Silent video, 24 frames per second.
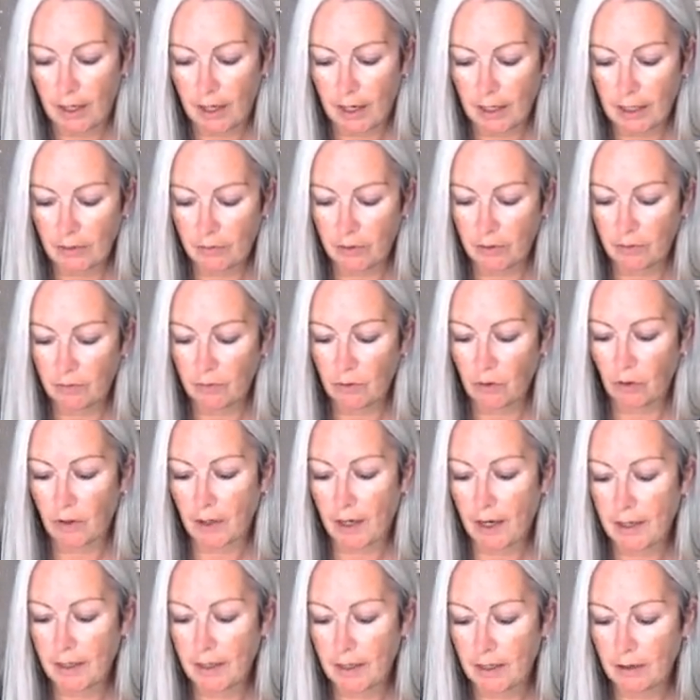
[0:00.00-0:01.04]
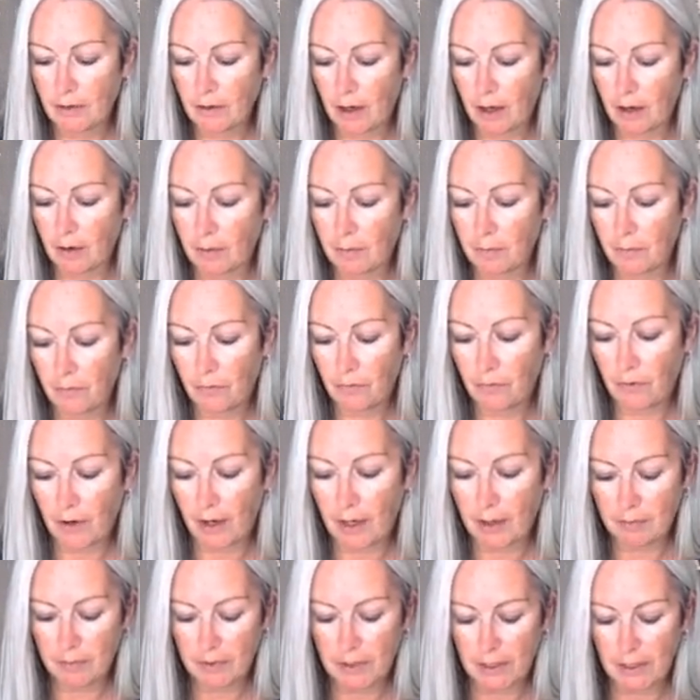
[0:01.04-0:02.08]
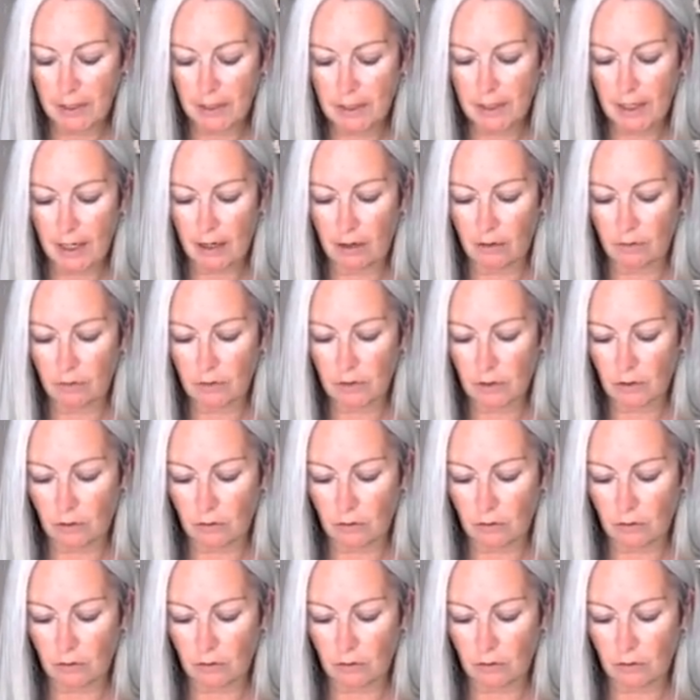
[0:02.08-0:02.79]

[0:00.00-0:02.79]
and if you've got any um, frame details